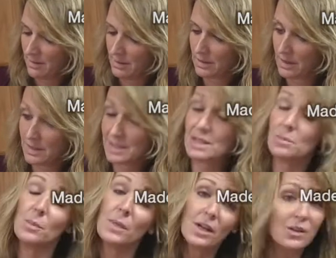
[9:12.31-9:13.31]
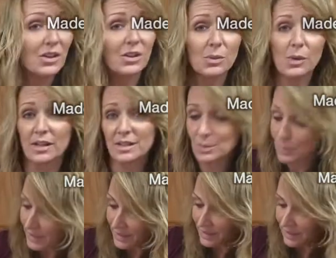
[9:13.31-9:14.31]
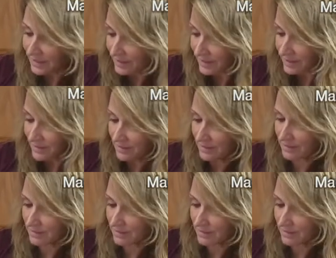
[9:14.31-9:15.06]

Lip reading: It's gonna smell good while it's baking.